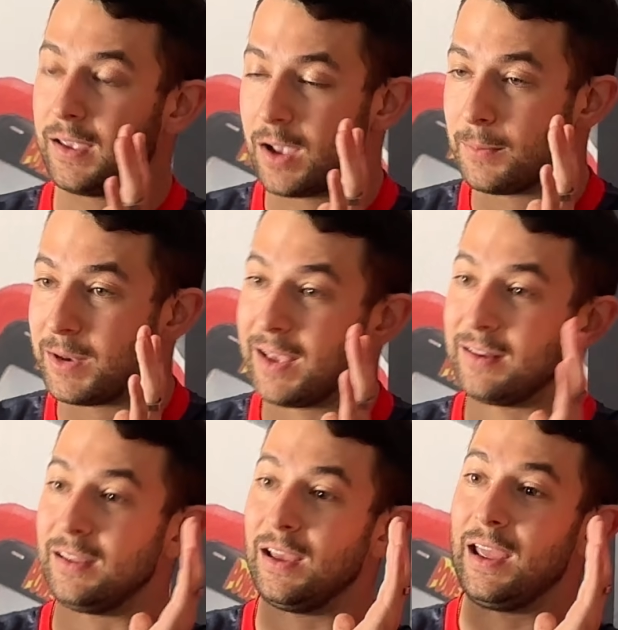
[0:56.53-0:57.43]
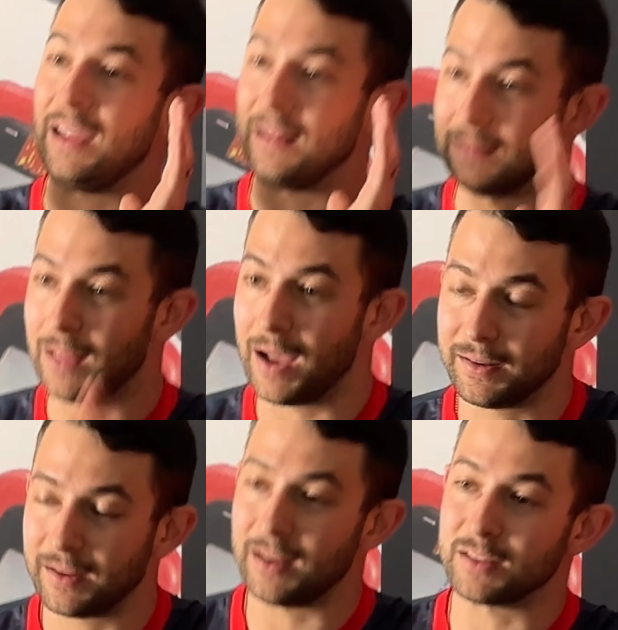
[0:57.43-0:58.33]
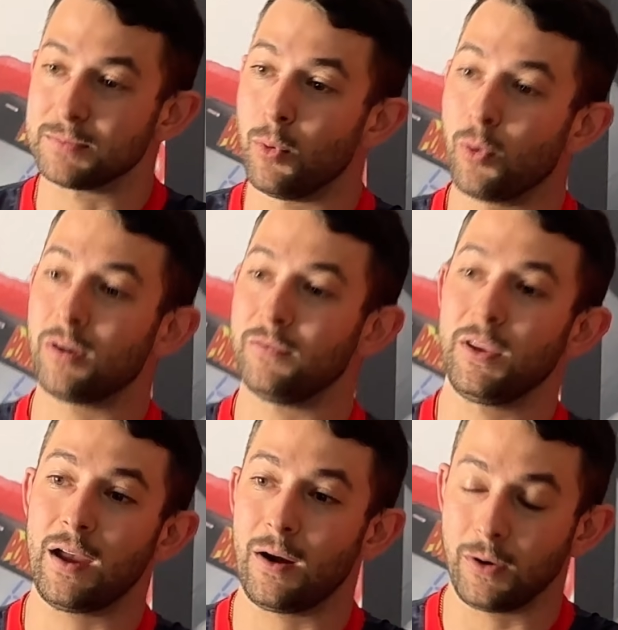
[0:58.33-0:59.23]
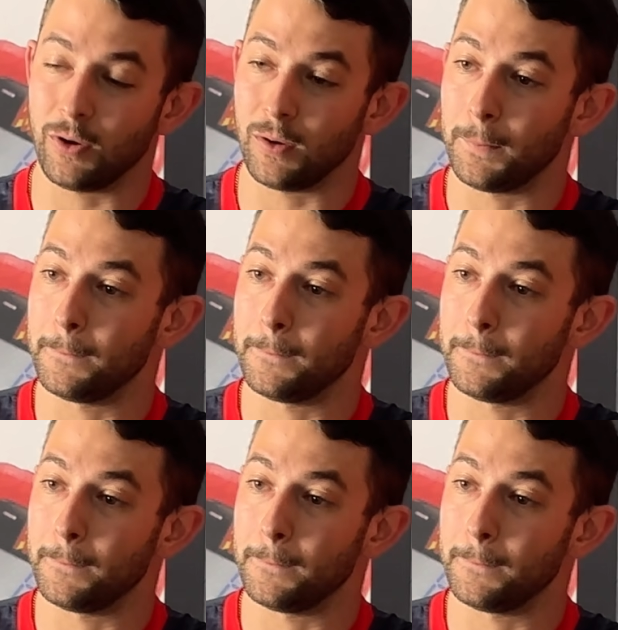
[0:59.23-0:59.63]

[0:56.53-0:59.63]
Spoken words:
come in handy a lot, and it's more of your